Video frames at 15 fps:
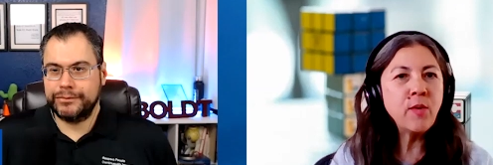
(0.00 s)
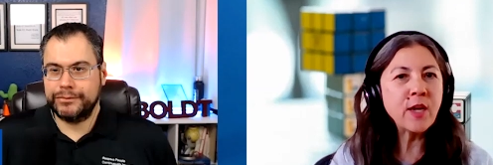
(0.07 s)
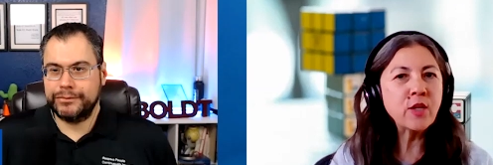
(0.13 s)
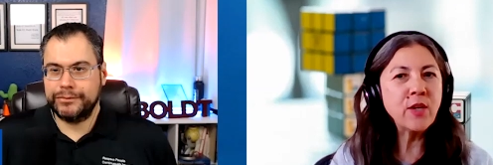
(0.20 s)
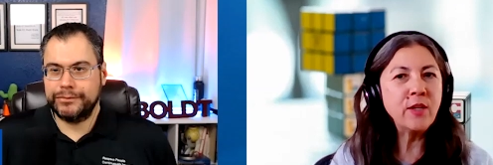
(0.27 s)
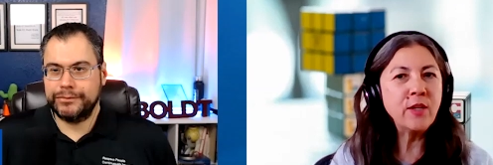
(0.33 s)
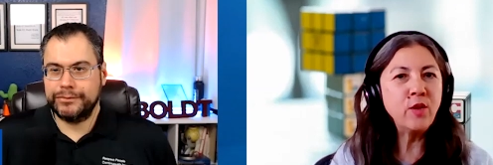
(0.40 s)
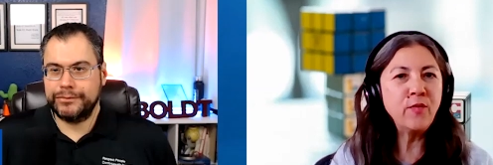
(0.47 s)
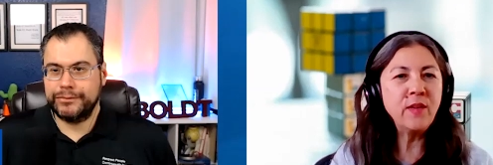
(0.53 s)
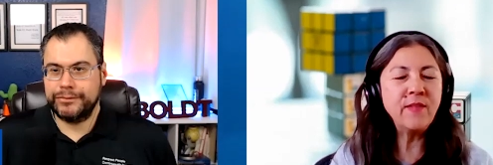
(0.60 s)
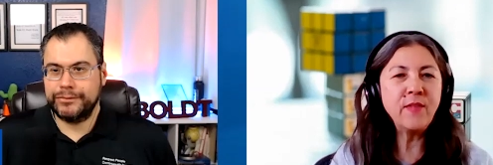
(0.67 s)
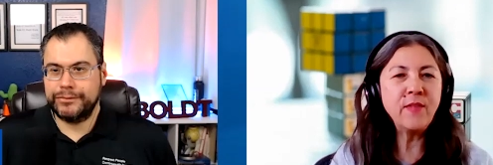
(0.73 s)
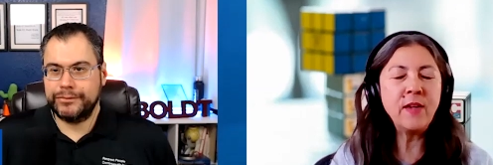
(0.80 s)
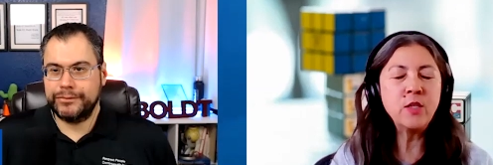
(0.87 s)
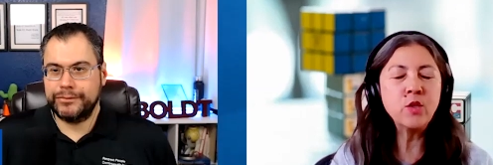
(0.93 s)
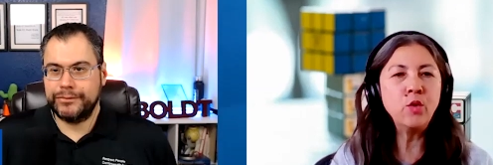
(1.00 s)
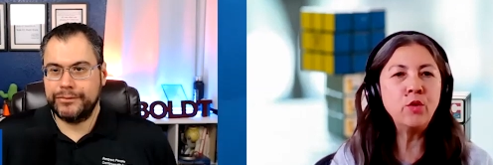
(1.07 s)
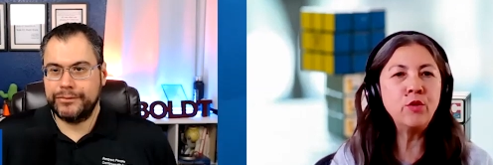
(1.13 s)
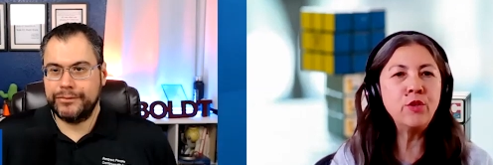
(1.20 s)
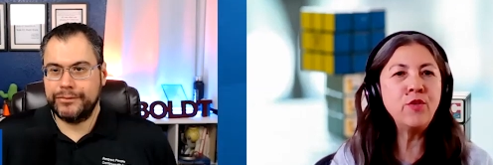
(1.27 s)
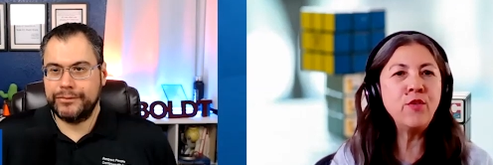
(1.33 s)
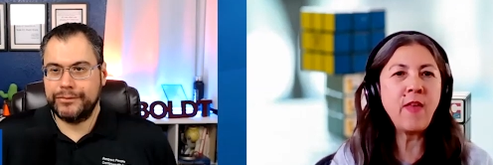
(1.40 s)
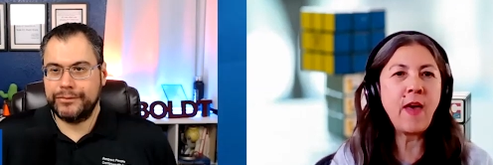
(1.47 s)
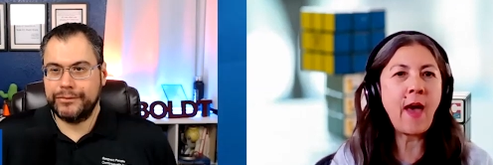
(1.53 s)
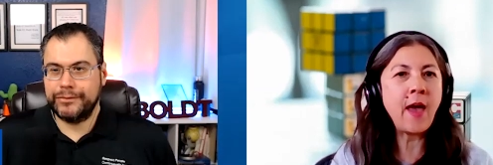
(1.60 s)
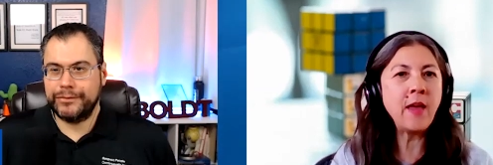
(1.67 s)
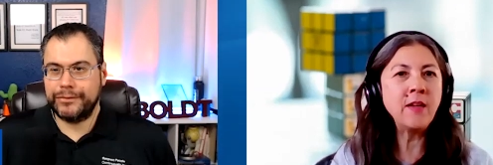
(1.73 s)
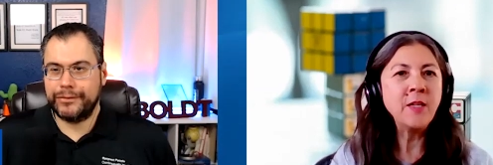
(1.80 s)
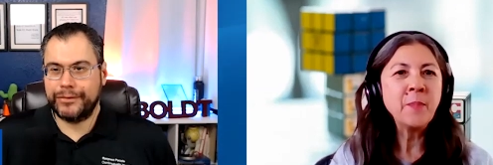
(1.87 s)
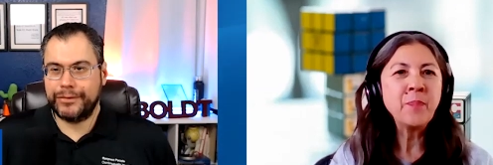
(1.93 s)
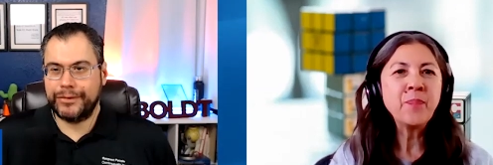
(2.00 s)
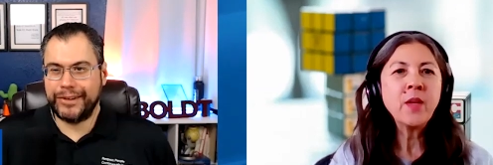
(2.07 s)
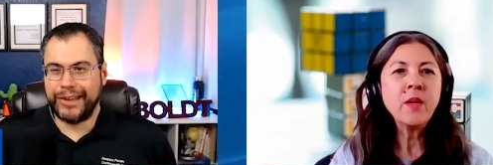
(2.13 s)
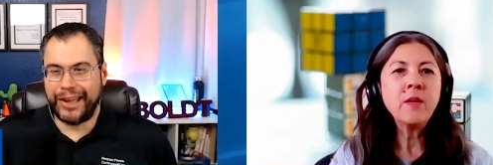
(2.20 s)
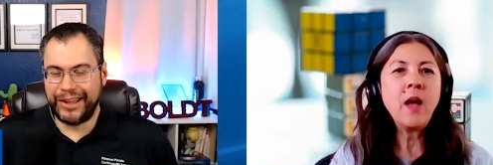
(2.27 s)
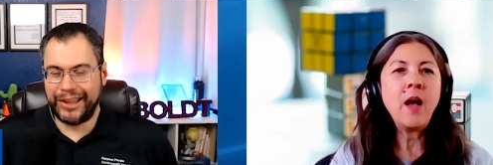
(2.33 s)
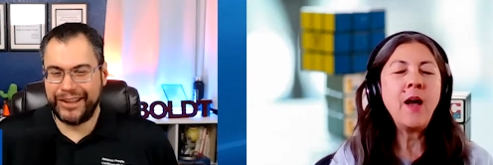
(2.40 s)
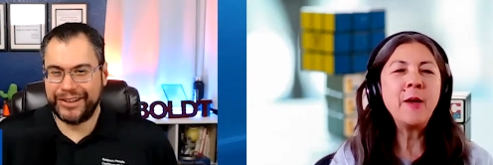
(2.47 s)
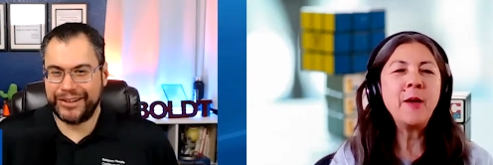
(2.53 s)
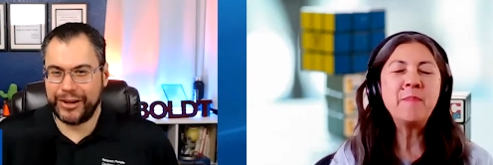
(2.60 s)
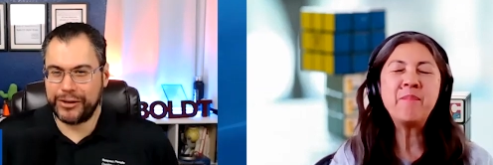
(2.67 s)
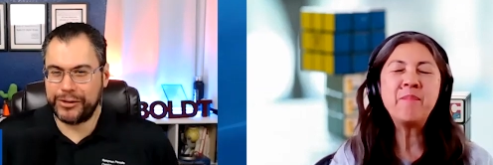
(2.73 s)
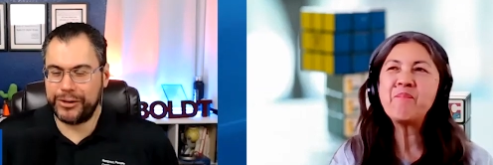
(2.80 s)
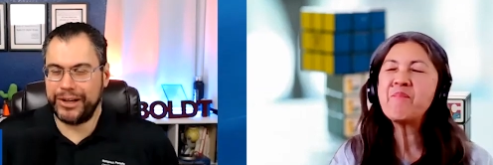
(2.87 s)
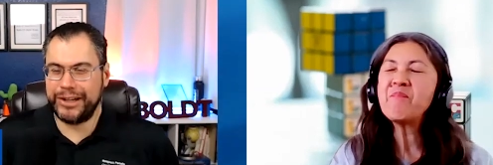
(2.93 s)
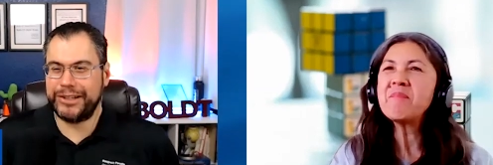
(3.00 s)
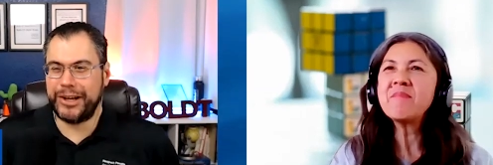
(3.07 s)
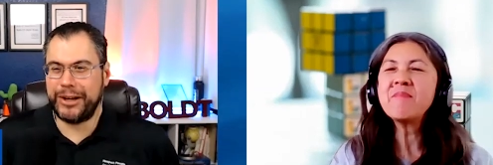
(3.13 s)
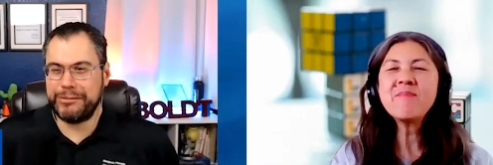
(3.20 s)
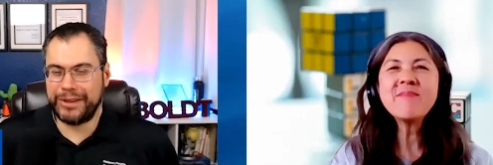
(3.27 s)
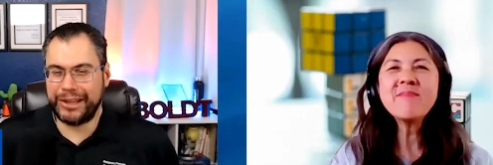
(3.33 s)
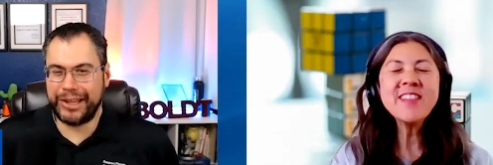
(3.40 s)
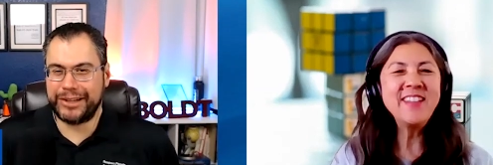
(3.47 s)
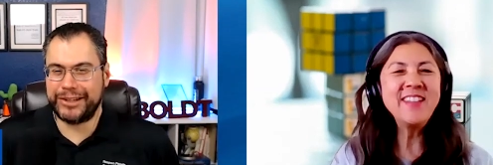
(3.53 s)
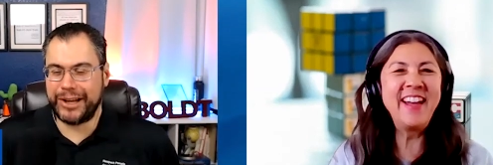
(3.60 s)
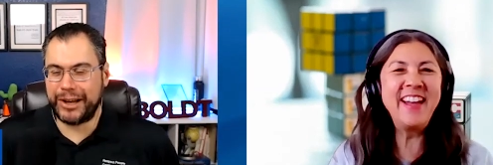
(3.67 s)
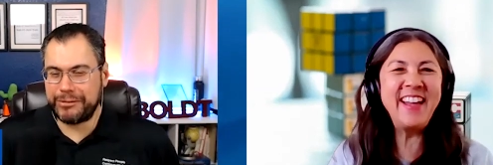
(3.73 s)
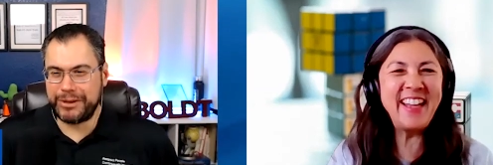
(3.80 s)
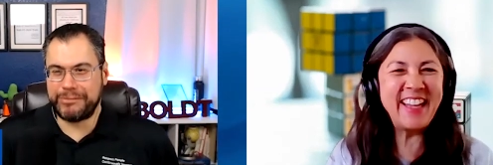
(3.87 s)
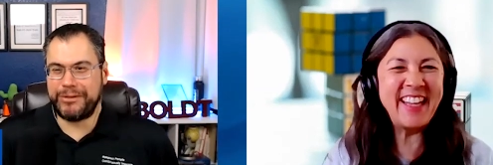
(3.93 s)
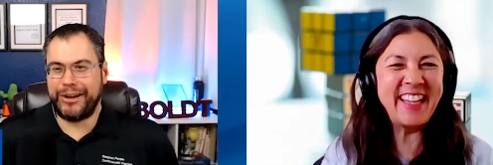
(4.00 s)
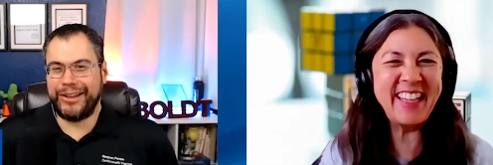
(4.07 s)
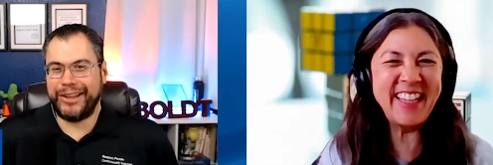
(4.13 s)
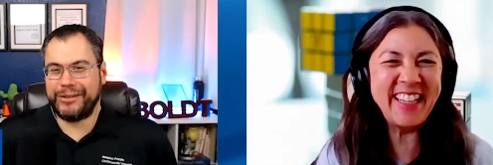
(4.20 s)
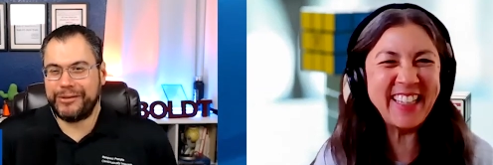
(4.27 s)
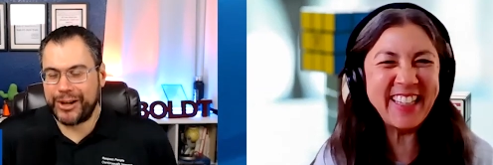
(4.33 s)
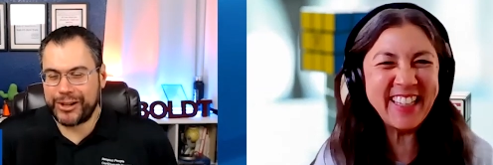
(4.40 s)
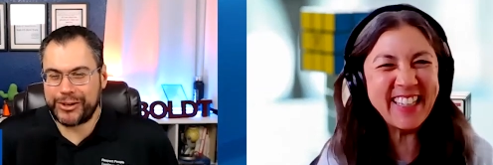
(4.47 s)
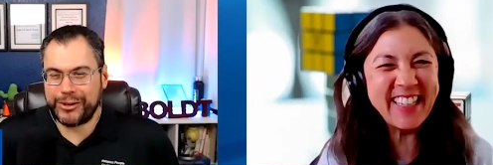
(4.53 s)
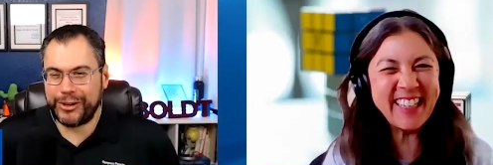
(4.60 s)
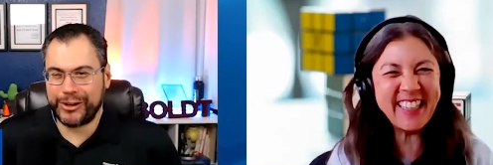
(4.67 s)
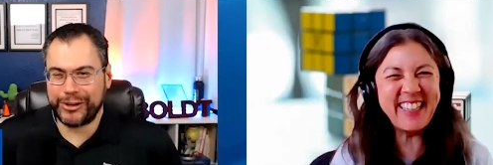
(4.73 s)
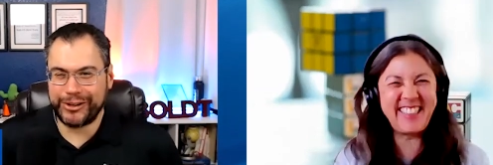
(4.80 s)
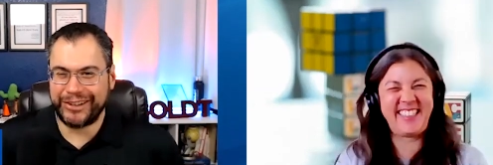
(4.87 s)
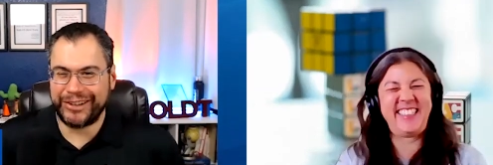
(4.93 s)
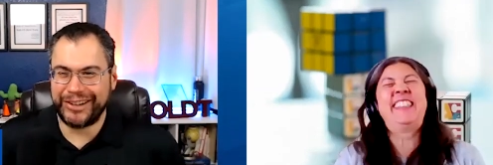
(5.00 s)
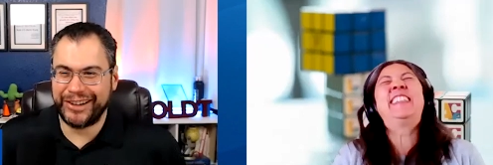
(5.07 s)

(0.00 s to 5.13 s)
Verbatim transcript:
Speaker 1: Actually, I don't know if anybody told you that. Um, no, you um,
Speaker 2: didn't tell me yet. Tell me, Paula. what did you learn?